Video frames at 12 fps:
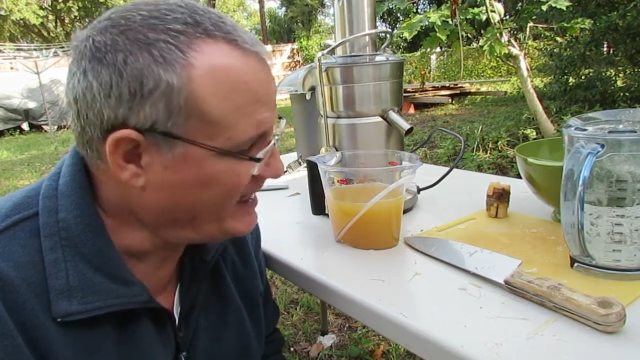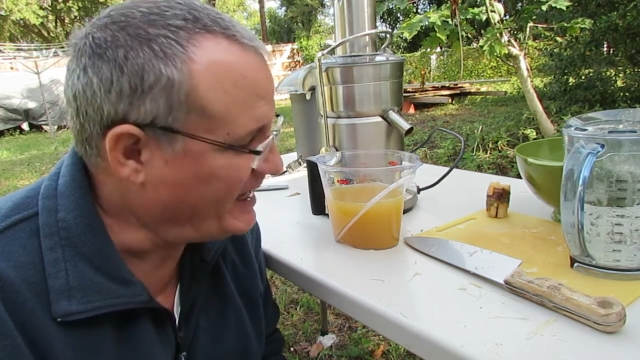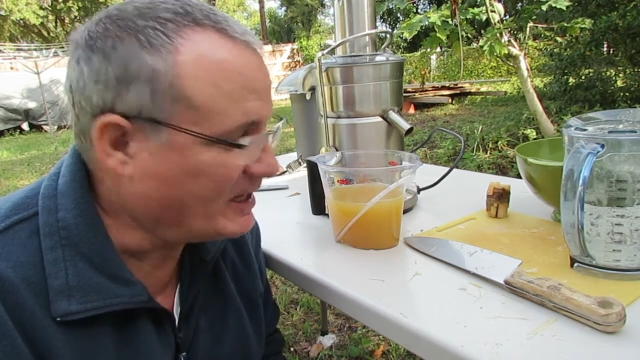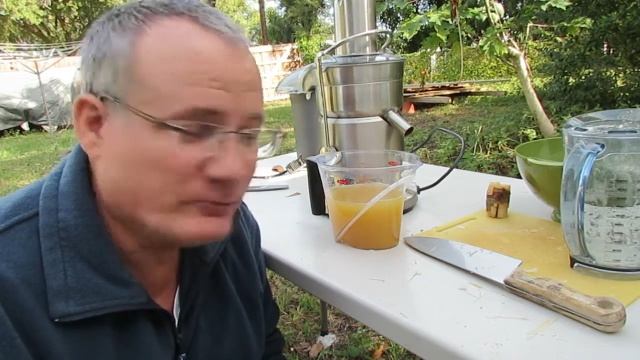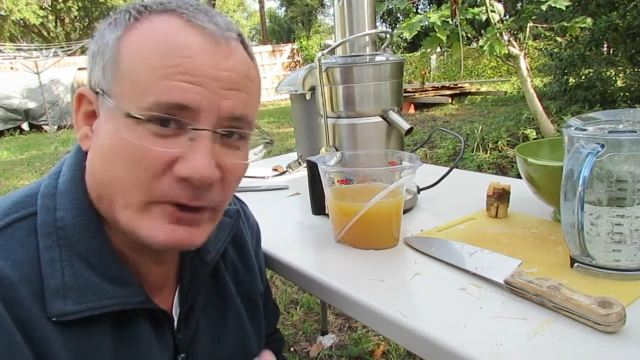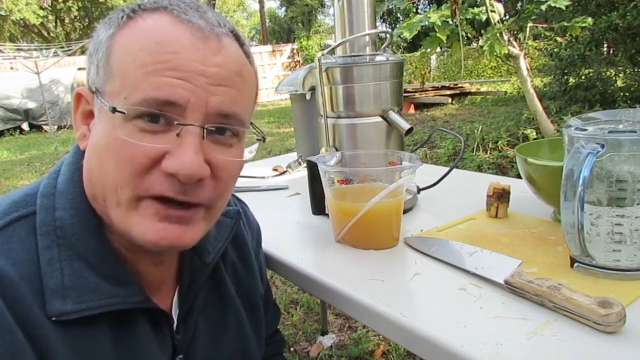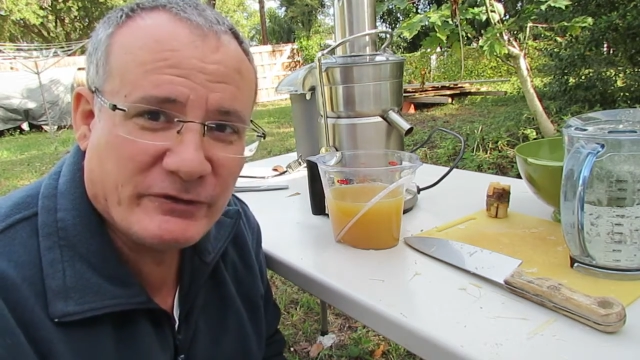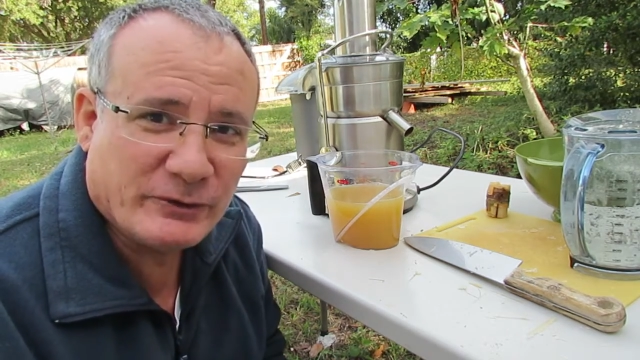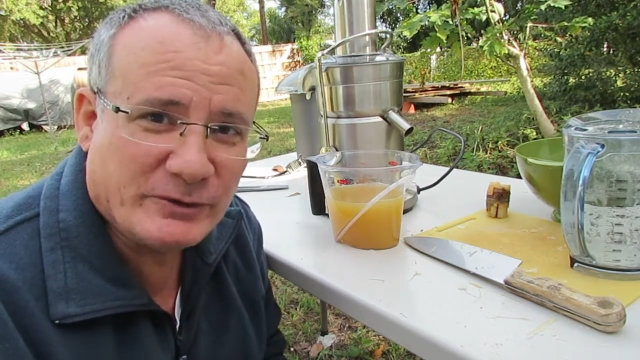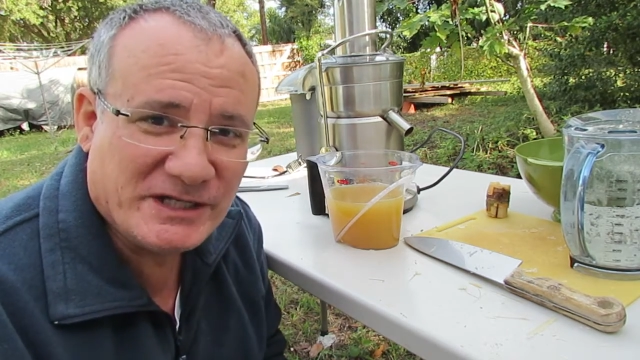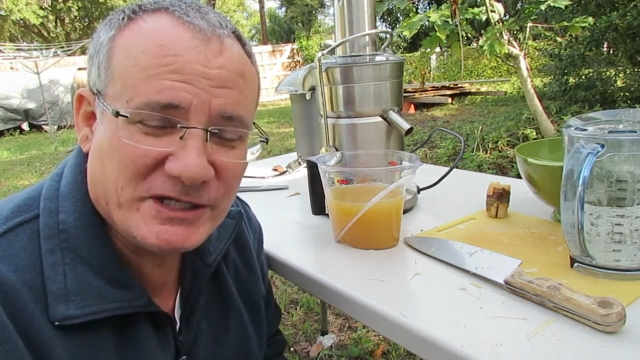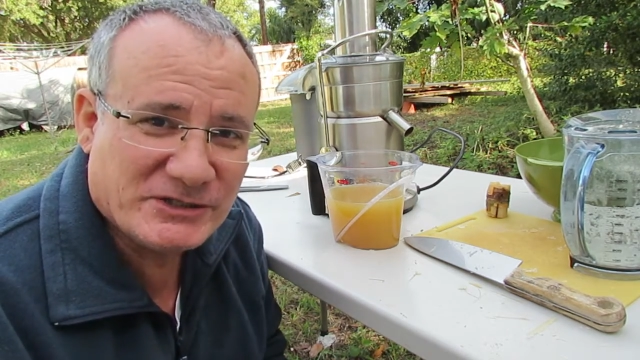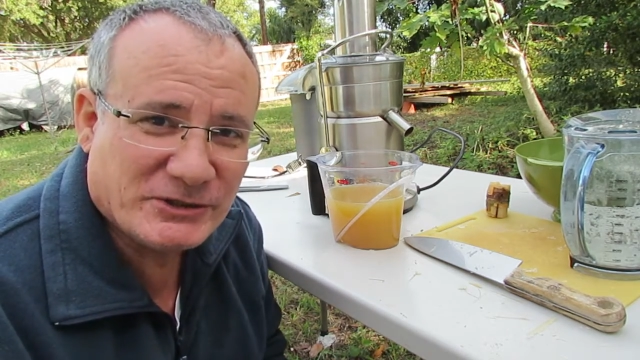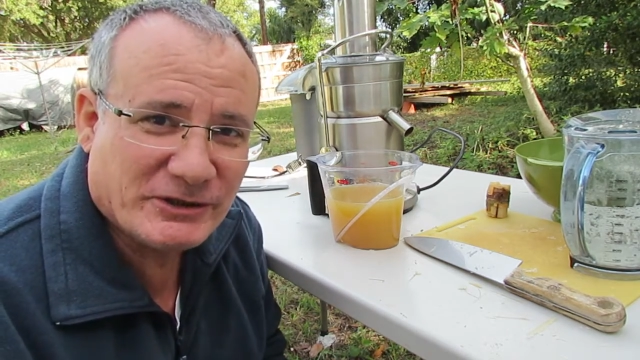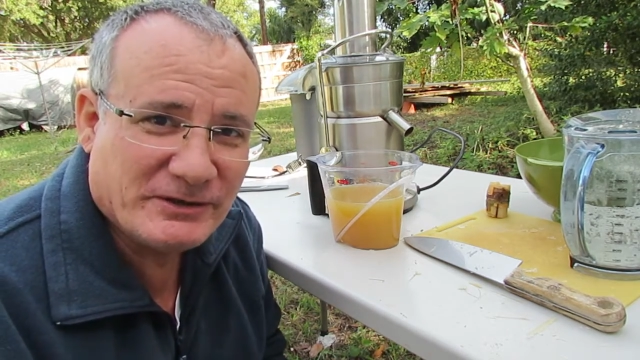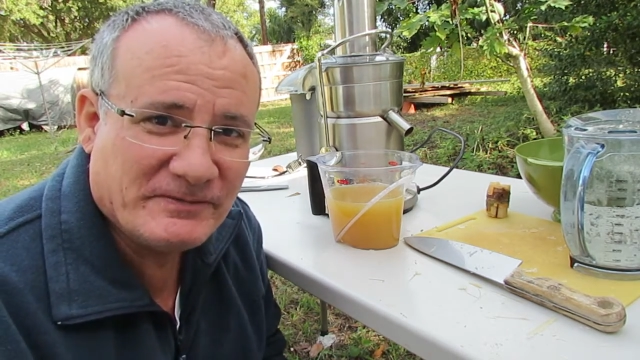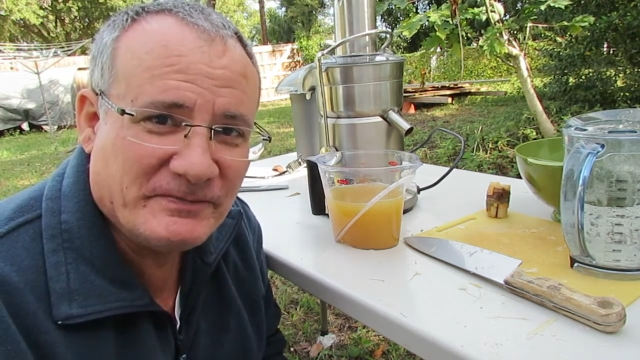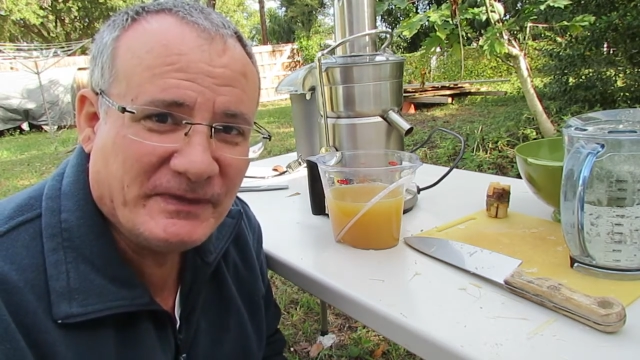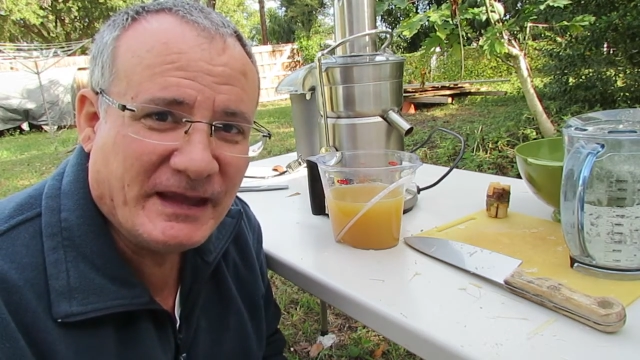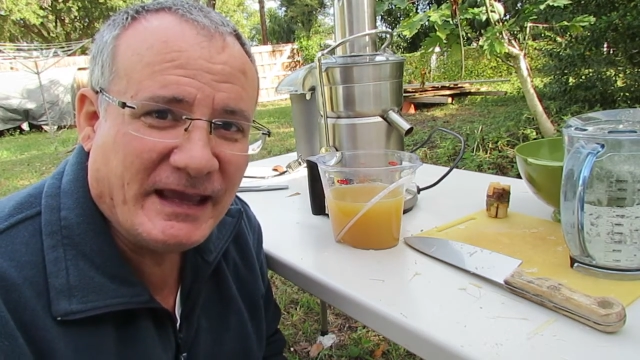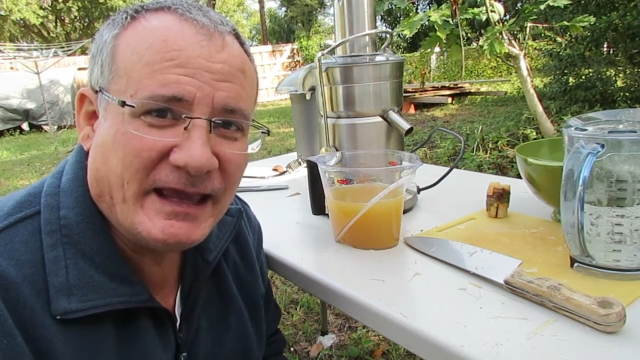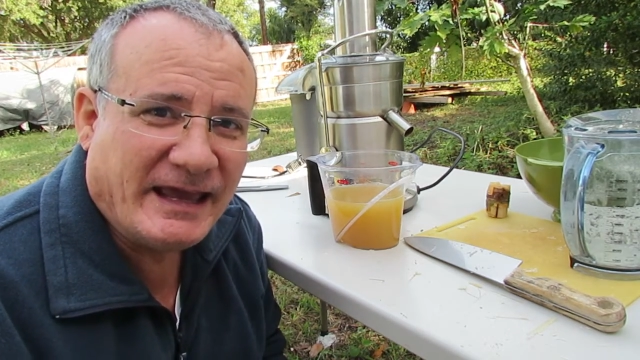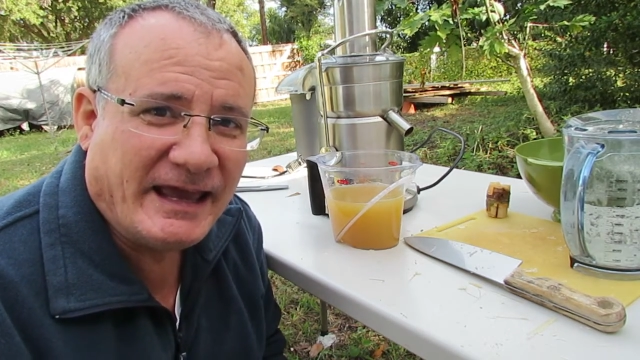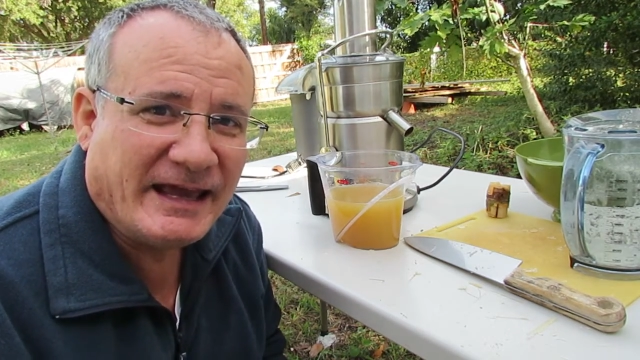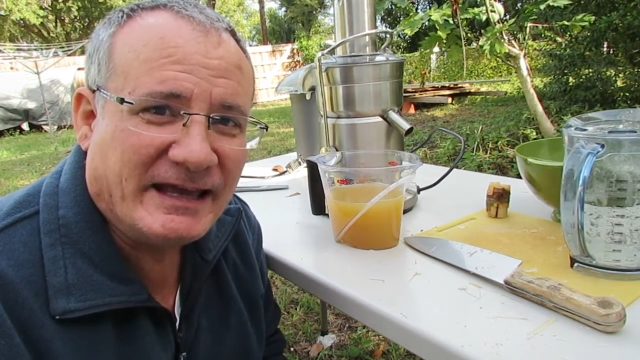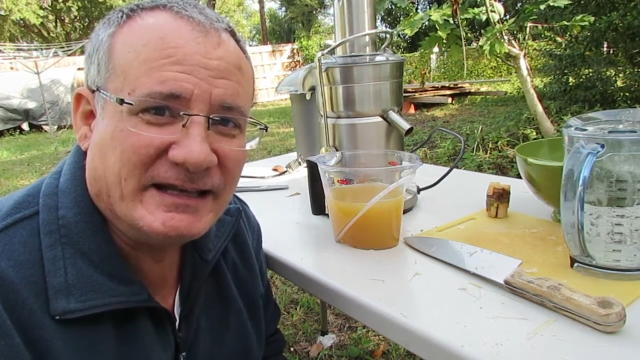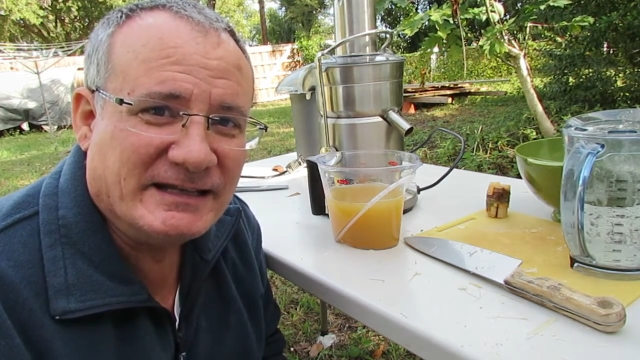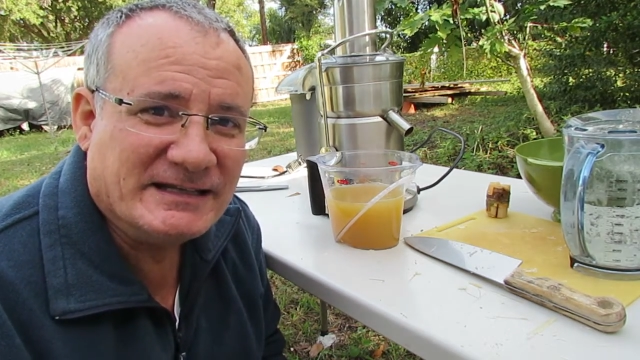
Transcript: and run it through a t-shirt and